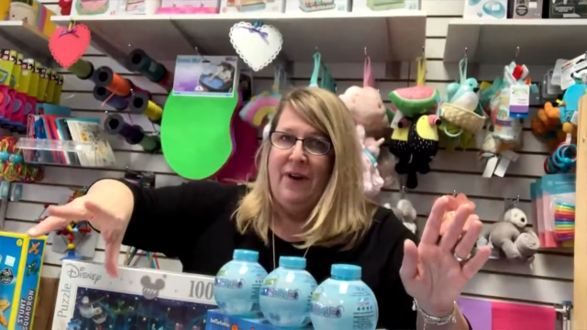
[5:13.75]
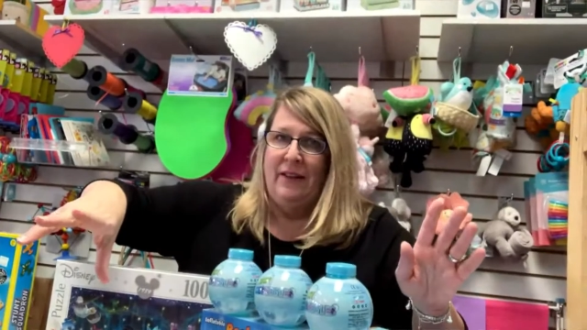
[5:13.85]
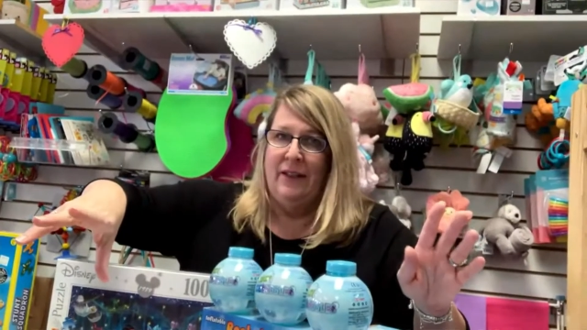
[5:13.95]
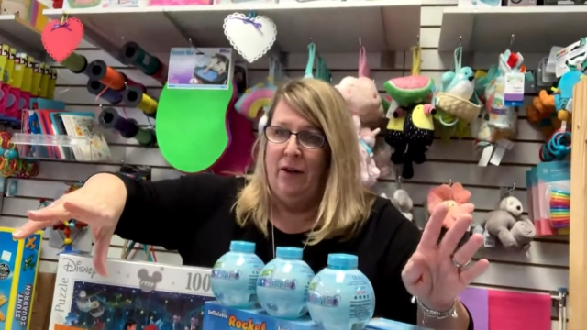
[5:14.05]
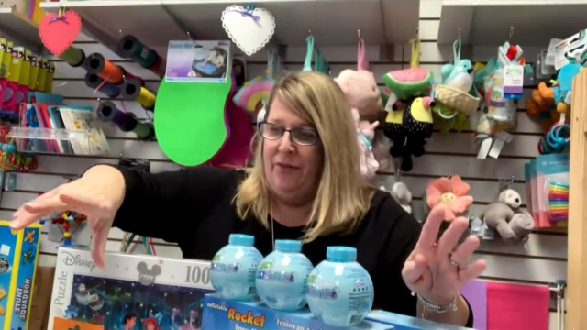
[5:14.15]

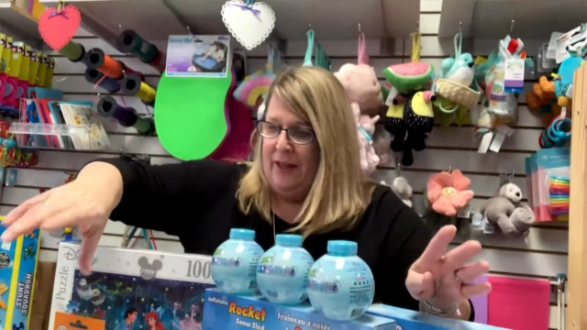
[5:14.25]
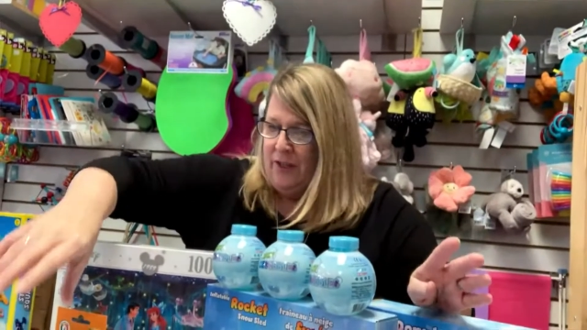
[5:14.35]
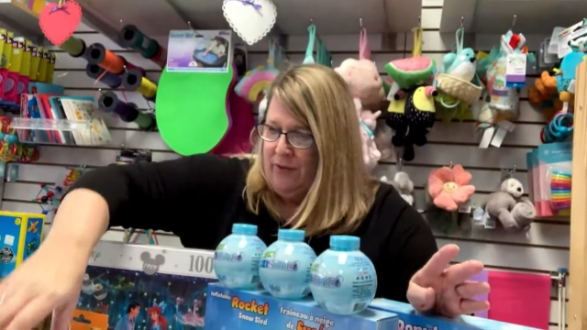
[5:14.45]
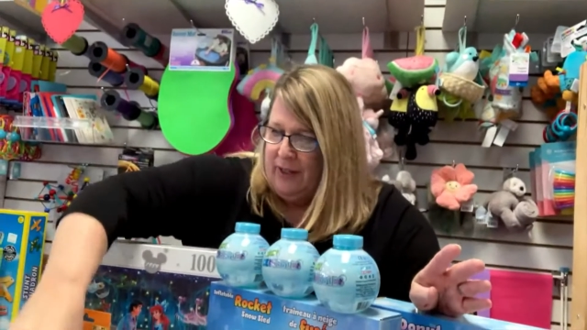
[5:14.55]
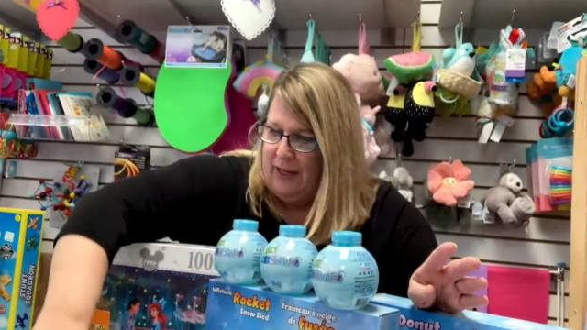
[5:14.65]
fun little
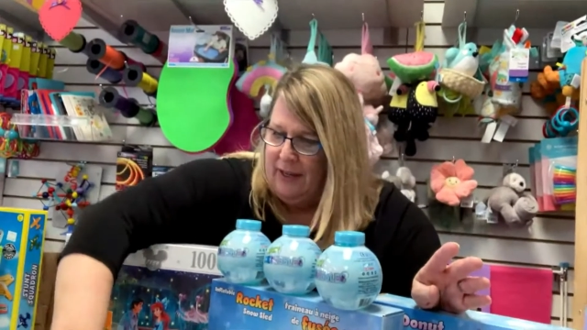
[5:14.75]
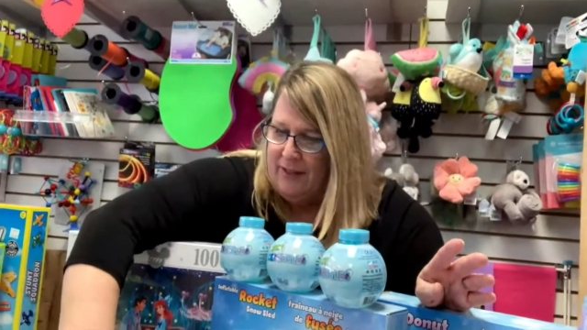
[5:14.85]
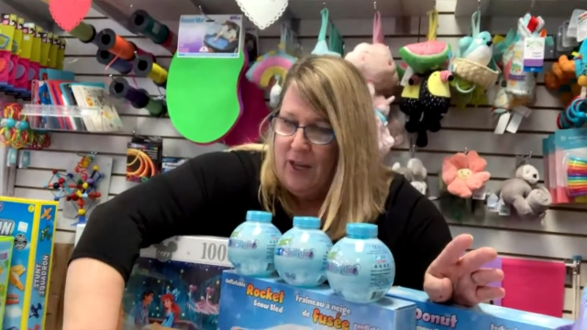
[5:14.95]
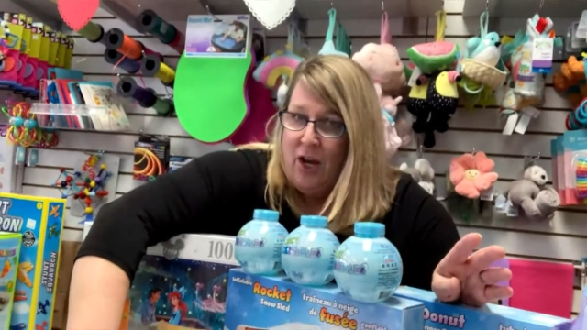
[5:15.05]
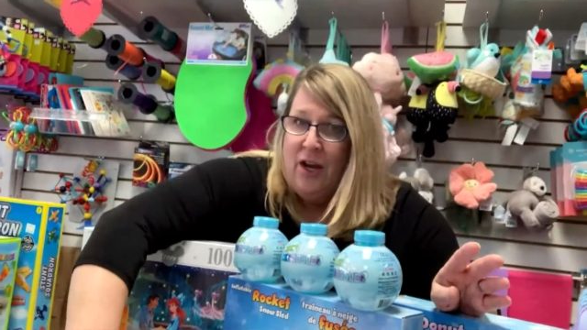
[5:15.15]
things for the
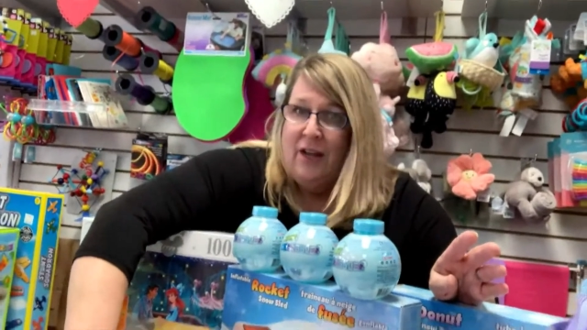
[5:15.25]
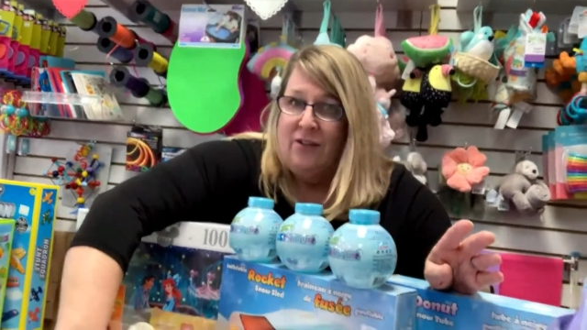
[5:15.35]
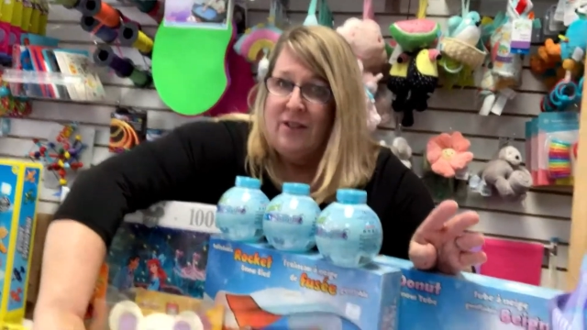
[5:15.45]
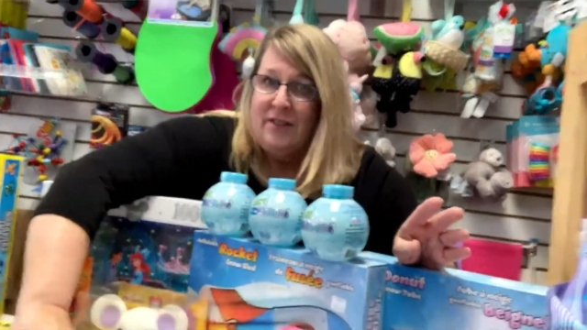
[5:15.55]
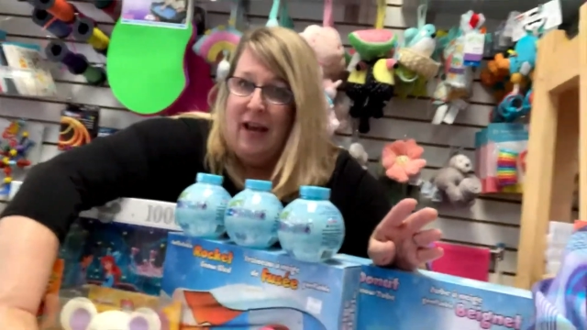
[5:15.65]
kids?
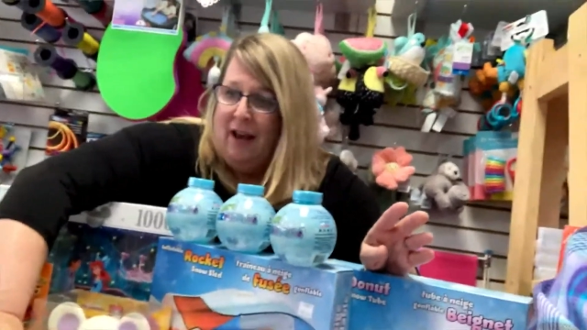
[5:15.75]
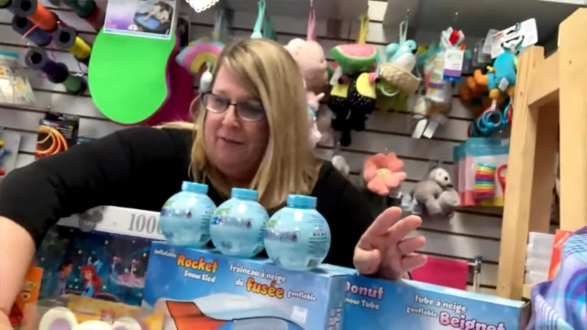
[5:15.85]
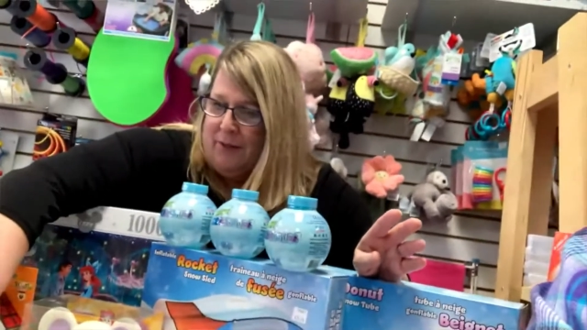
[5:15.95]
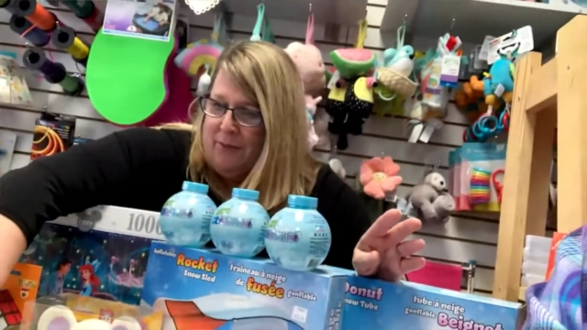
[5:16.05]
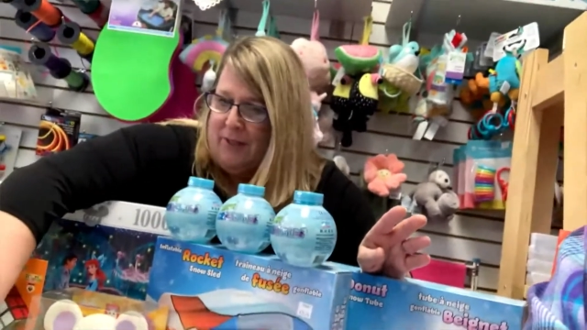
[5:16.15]
just to
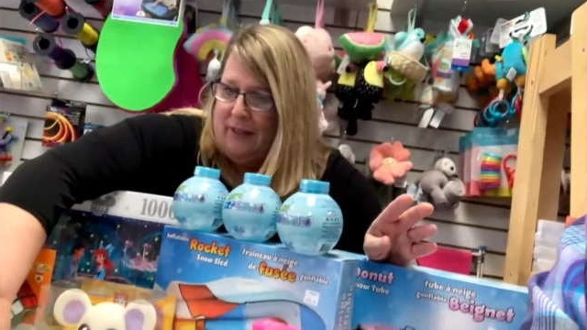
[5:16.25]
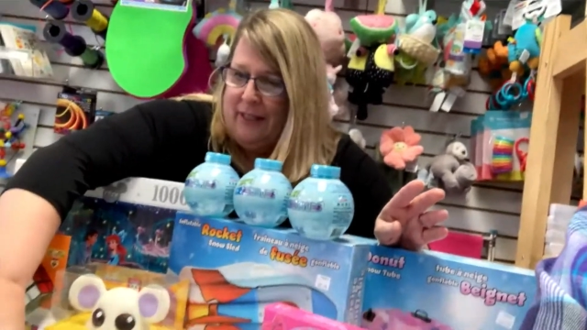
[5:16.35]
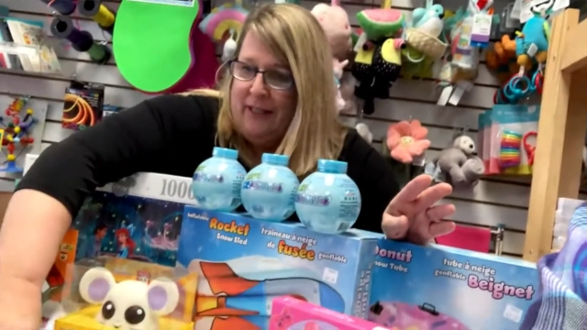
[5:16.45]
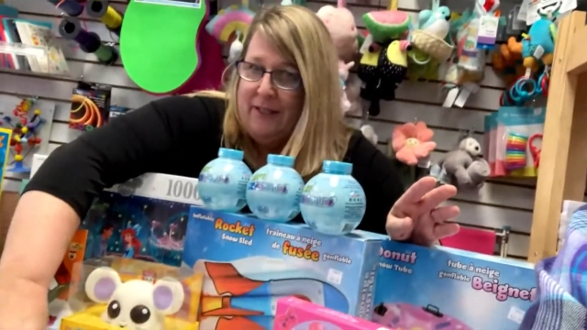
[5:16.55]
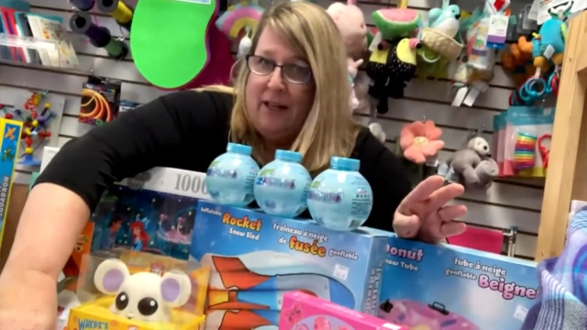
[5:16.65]
have some
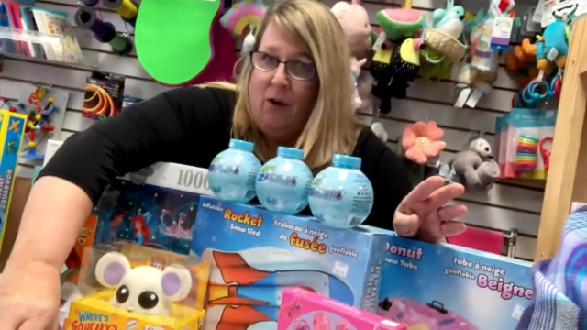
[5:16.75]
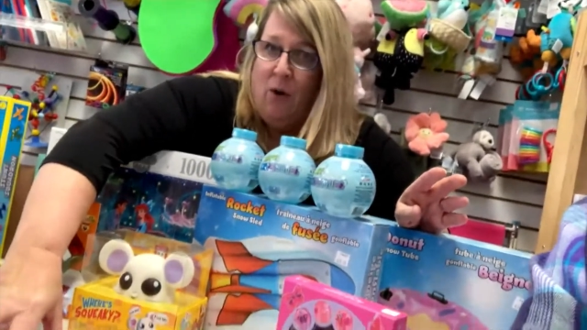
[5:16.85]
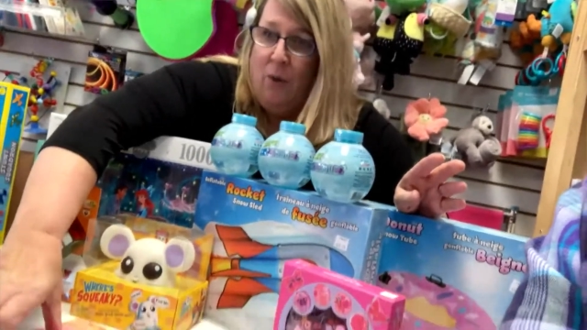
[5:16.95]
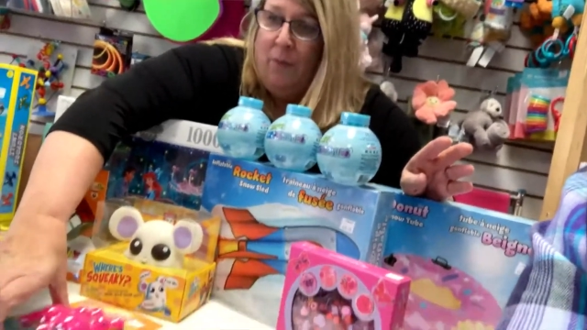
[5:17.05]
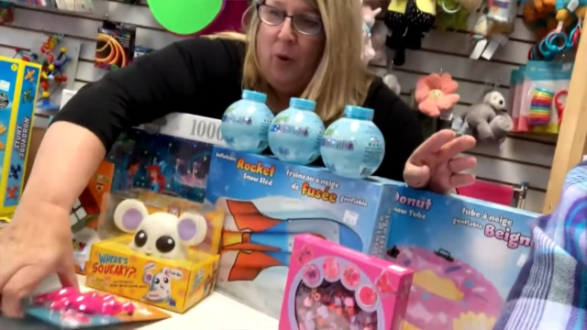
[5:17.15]
silliness at
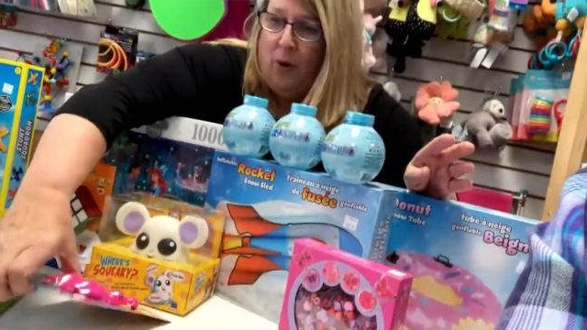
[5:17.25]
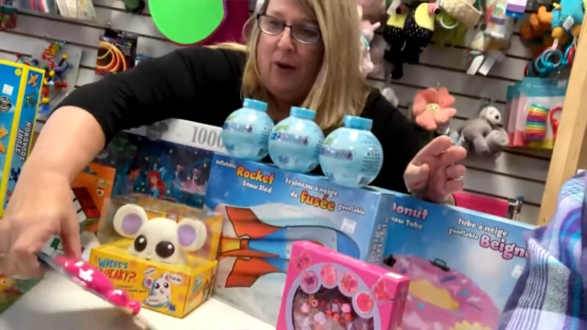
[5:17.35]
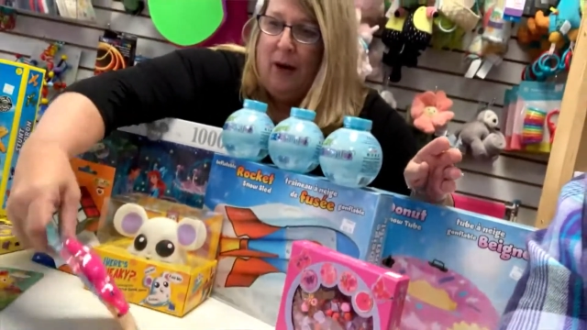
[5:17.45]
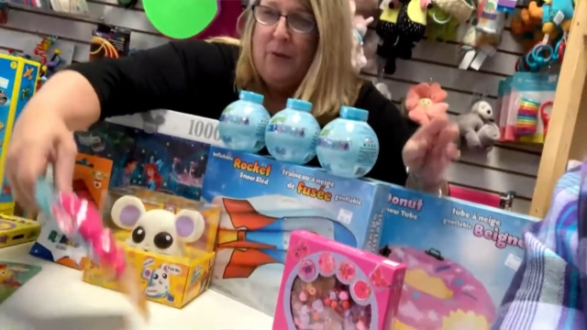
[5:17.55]
home or